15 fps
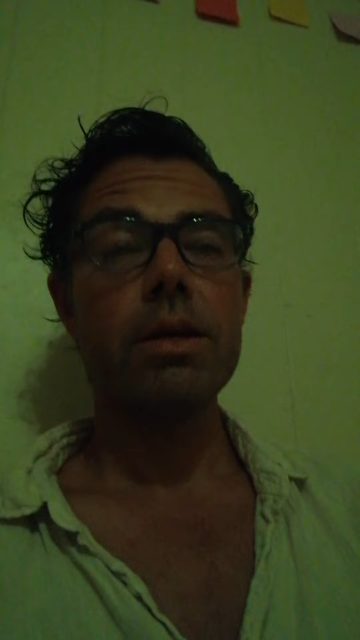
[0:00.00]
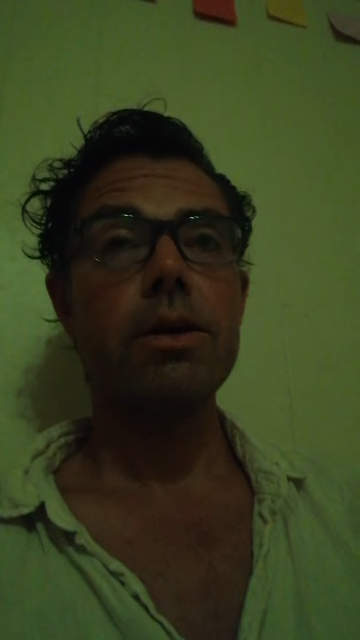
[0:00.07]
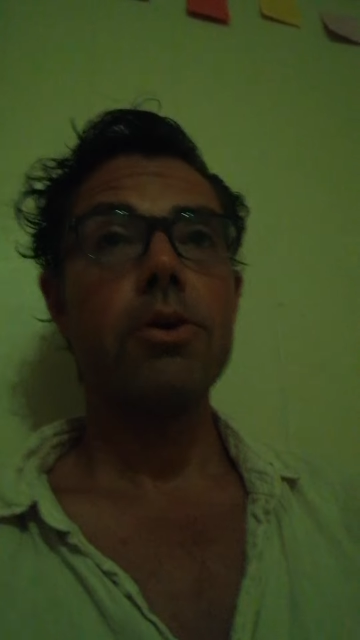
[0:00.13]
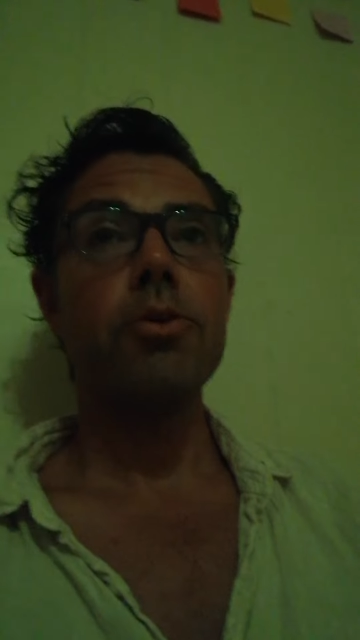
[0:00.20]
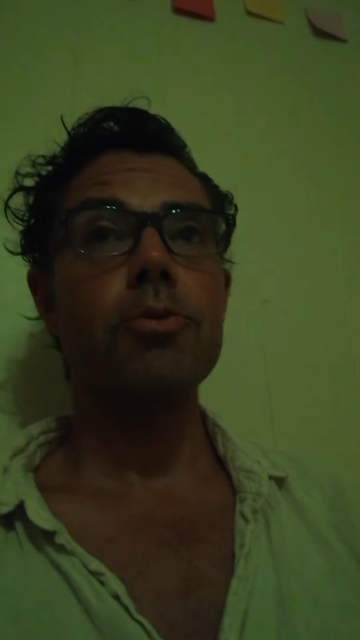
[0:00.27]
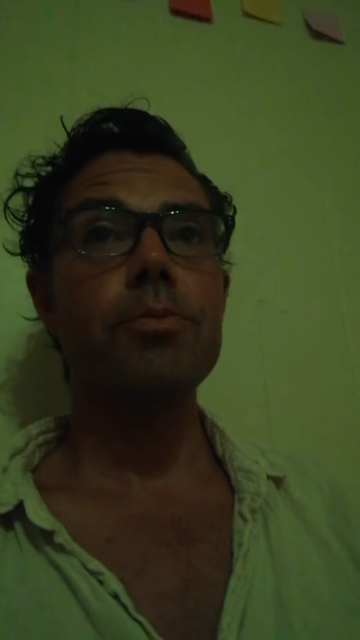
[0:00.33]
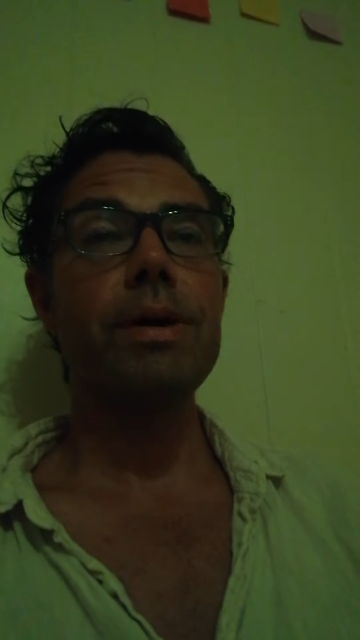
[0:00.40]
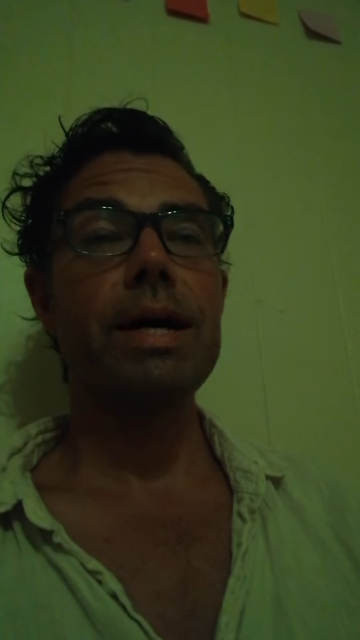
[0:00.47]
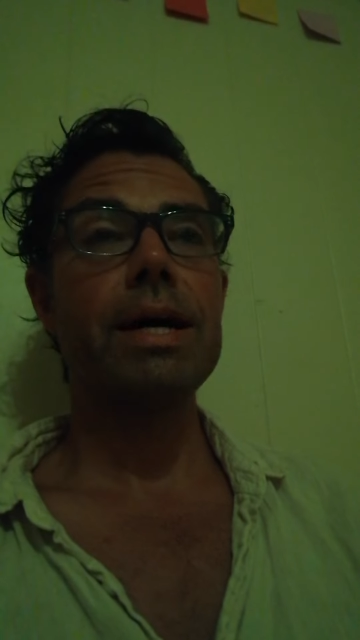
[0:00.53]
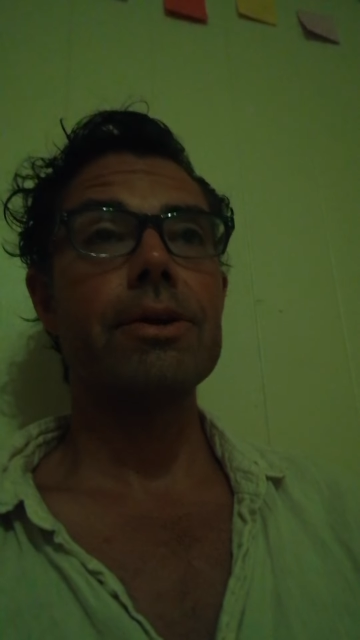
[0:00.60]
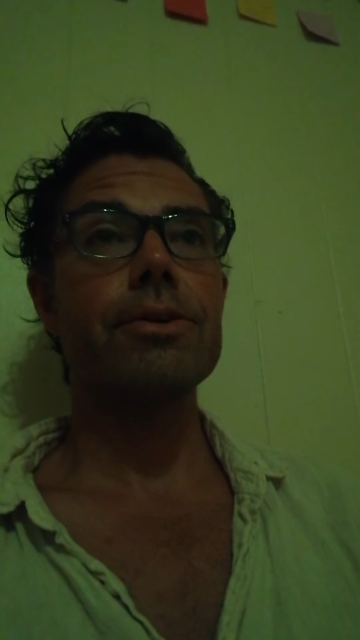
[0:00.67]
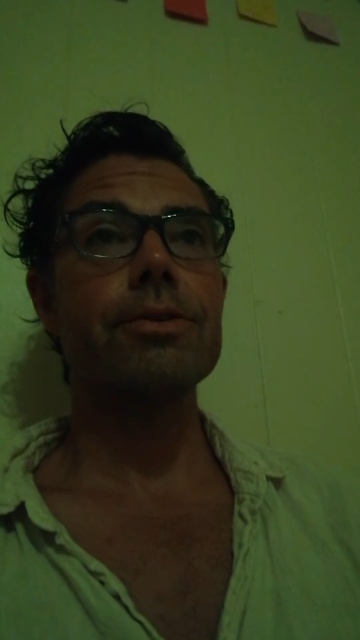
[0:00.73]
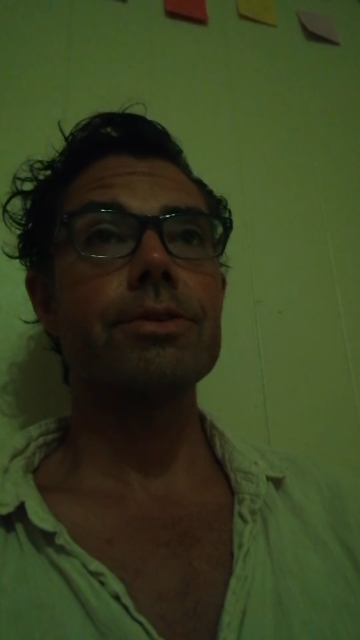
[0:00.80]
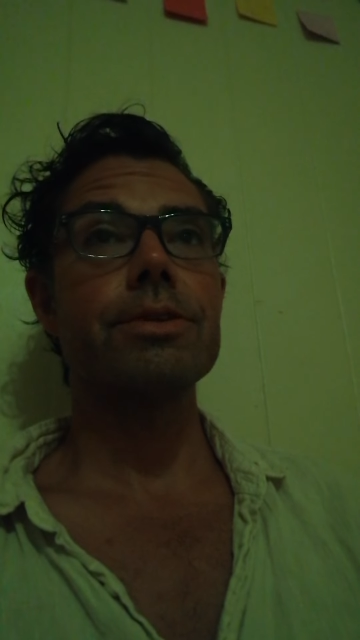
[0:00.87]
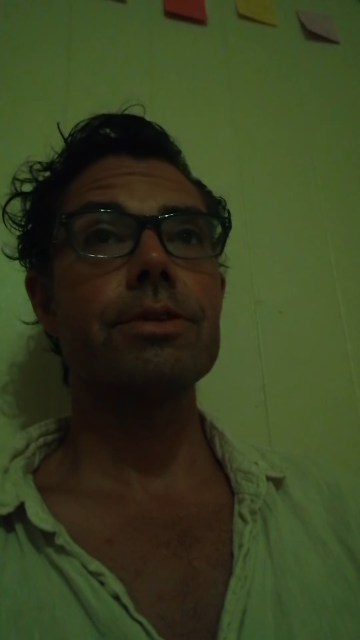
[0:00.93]
Old
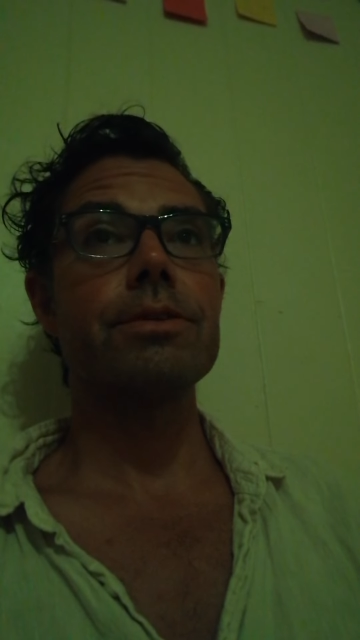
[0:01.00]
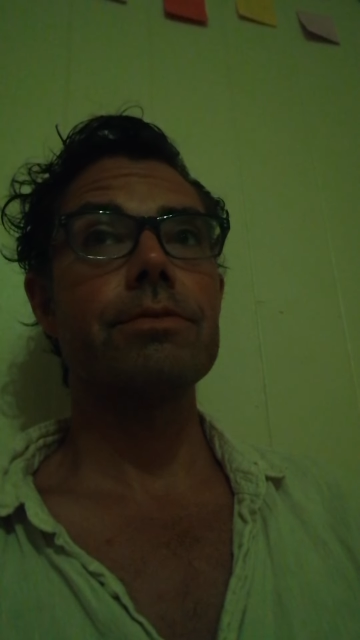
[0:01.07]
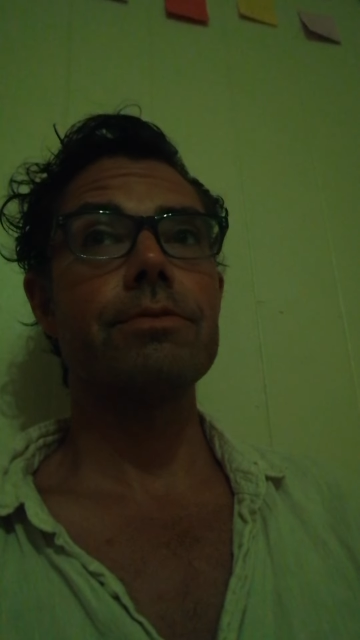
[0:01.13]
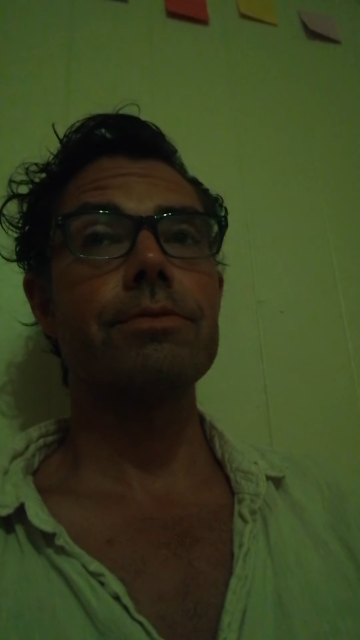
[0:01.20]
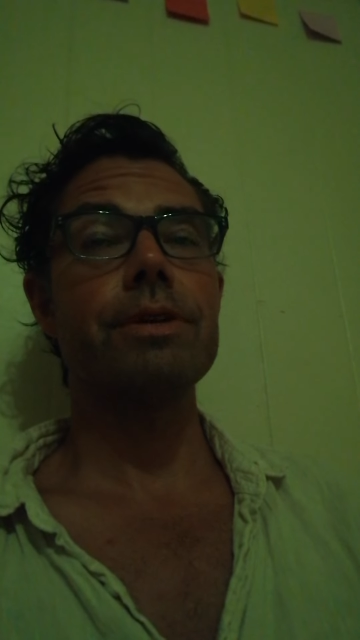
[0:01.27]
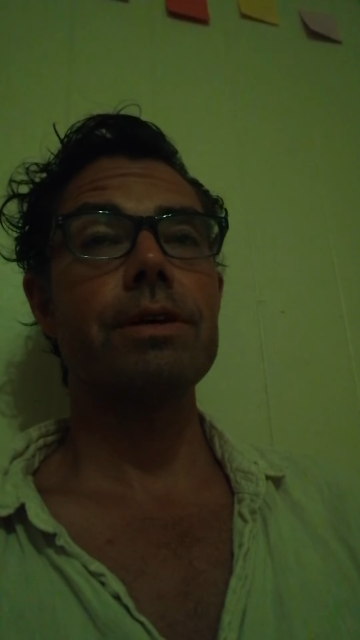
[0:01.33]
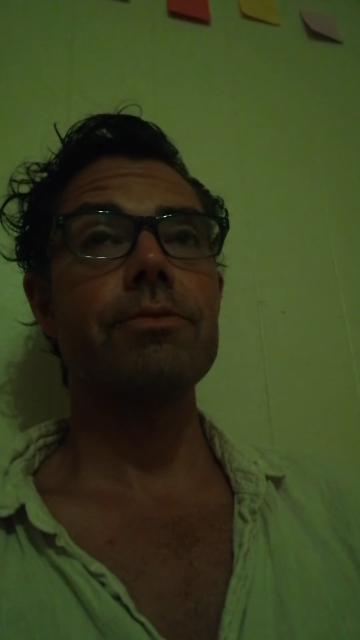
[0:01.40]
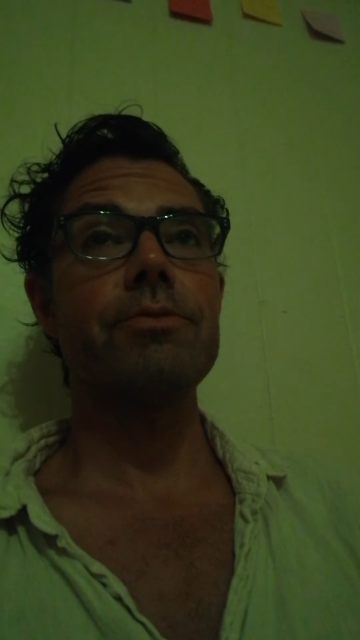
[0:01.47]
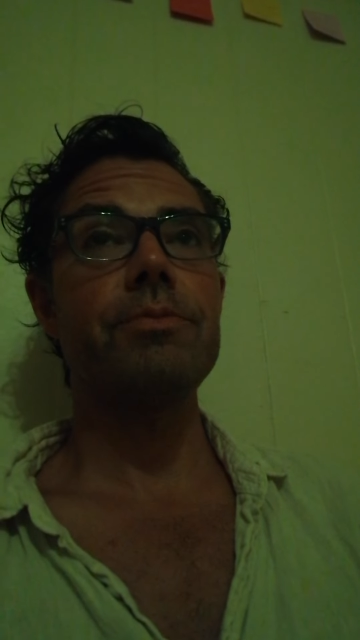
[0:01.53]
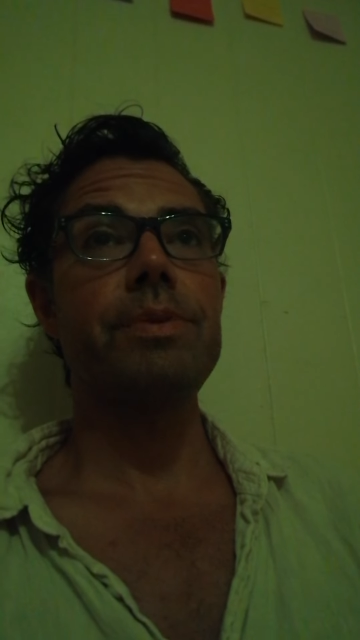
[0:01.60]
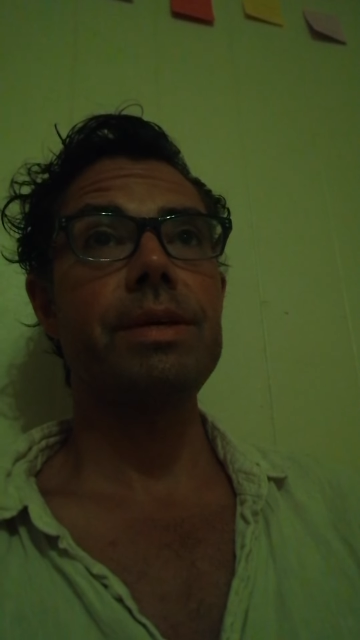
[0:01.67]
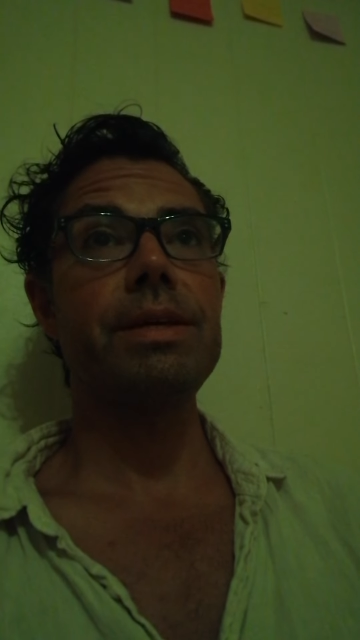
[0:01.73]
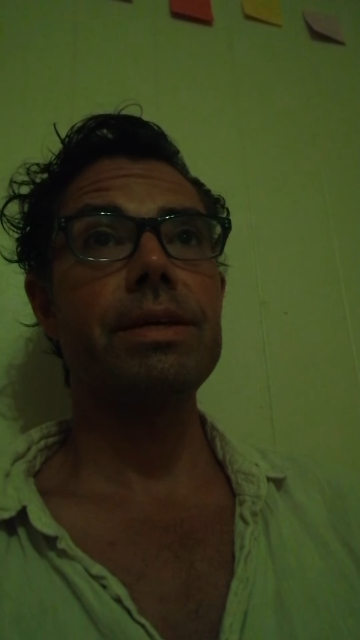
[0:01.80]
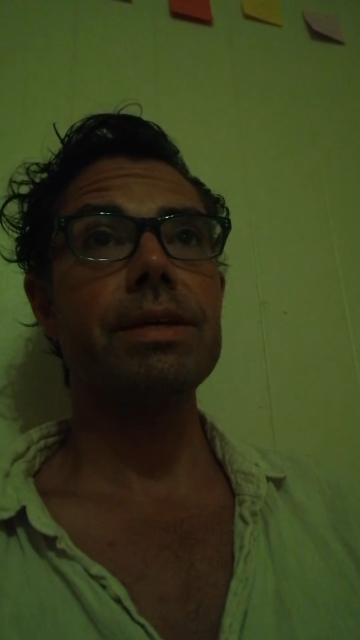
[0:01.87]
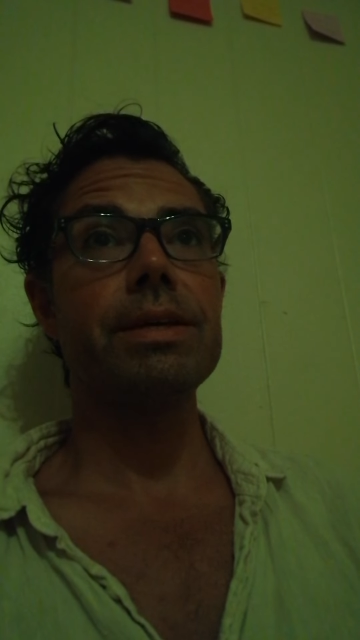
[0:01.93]
patterns of
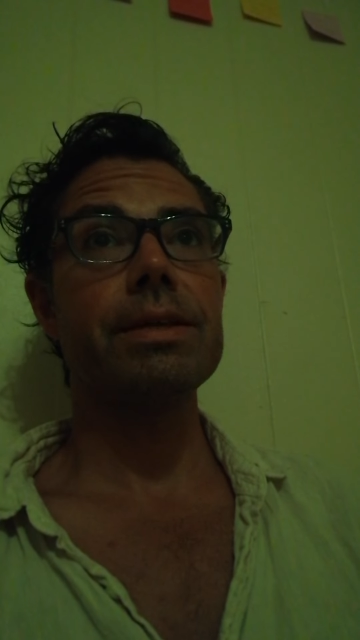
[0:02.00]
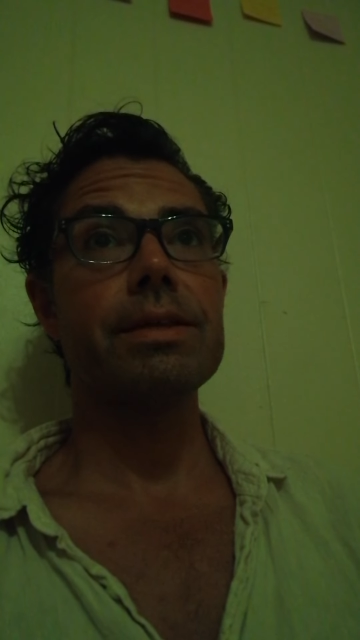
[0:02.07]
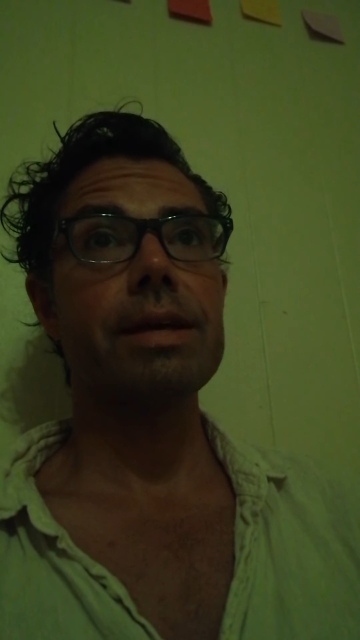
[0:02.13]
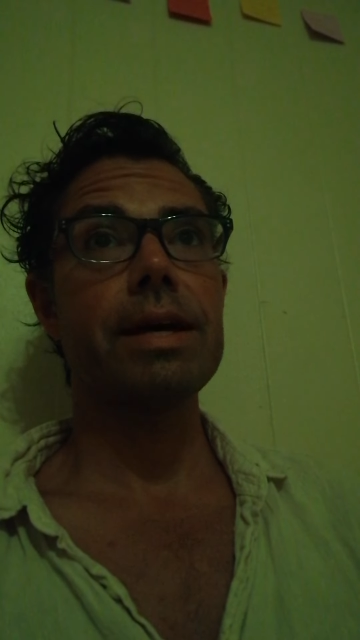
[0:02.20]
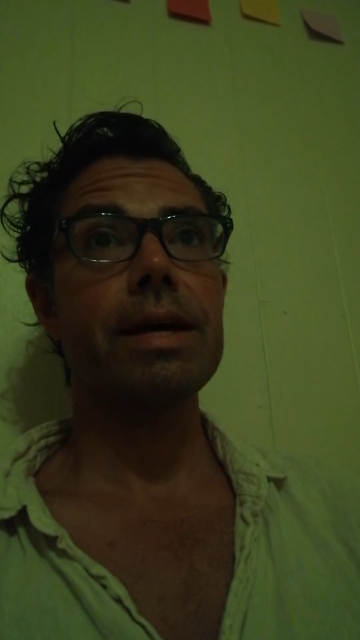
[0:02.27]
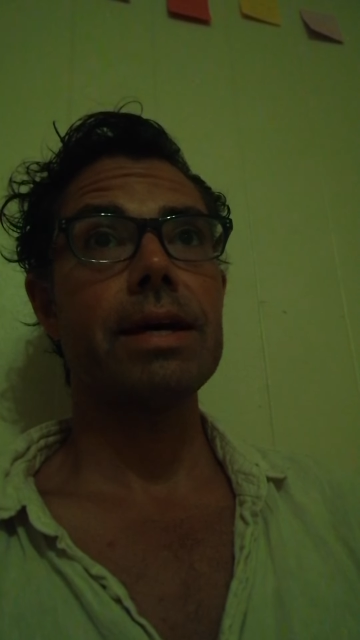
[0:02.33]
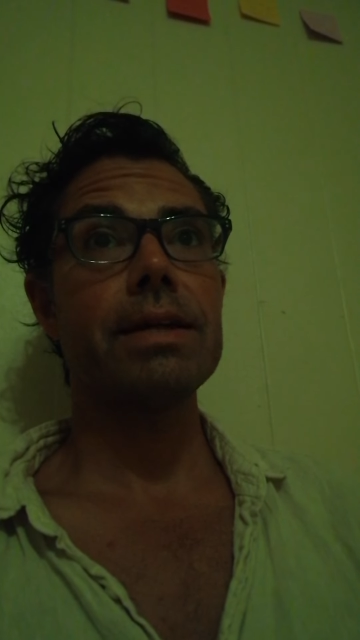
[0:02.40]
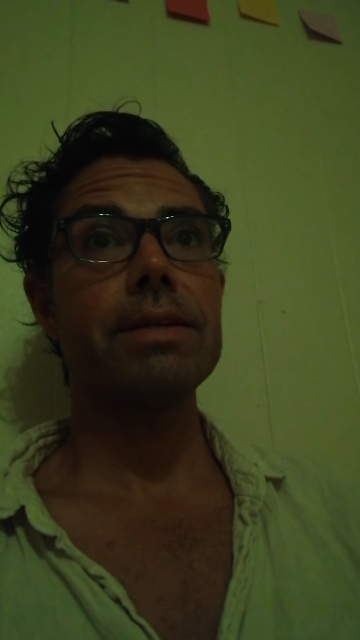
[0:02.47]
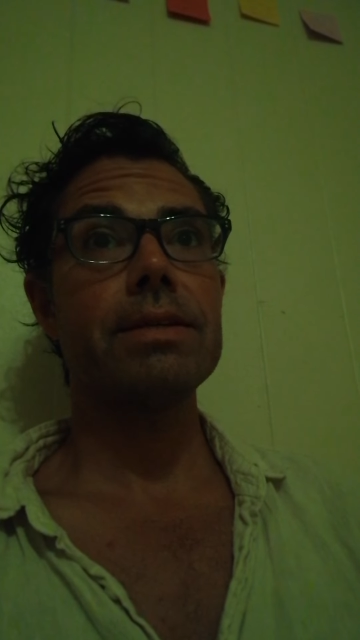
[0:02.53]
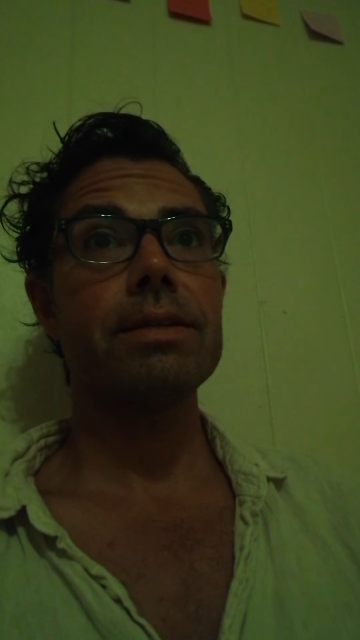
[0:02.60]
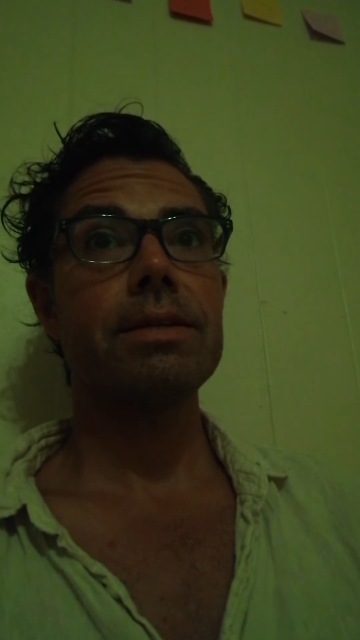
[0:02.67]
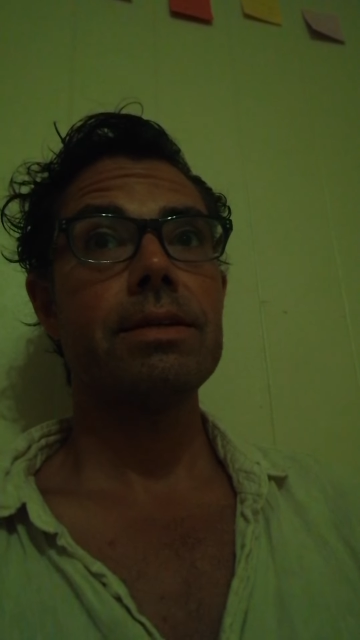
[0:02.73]
being that